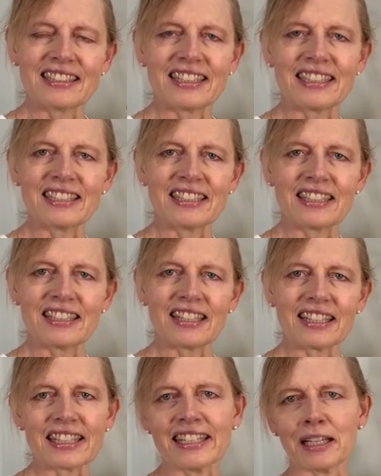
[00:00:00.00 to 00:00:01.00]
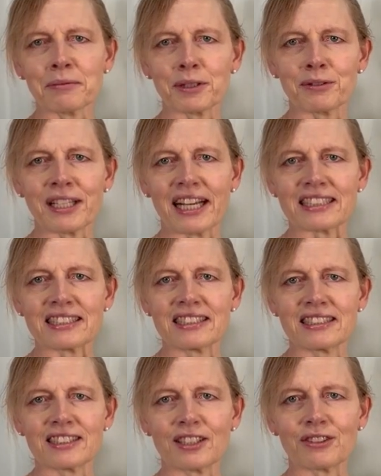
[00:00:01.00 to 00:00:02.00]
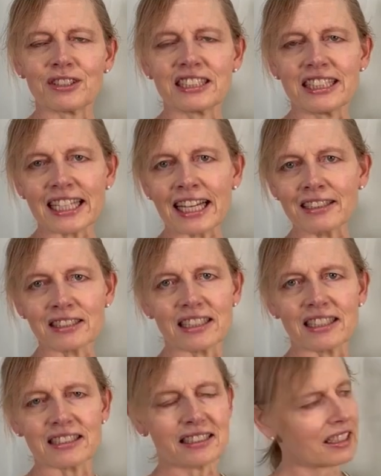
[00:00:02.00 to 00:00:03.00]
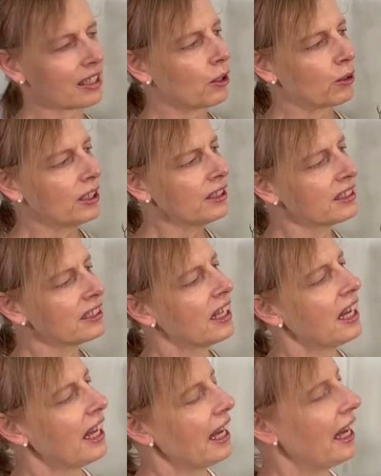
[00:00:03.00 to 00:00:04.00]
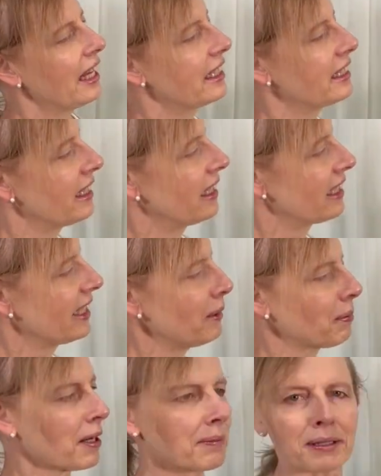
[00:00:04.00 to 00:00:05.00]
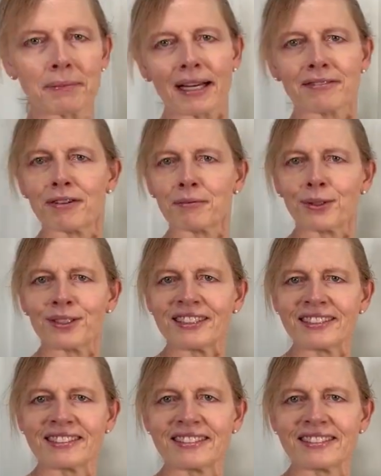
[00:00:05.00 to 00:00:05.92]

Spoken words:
then I can help you with that. So check out the course and keep coming back for more.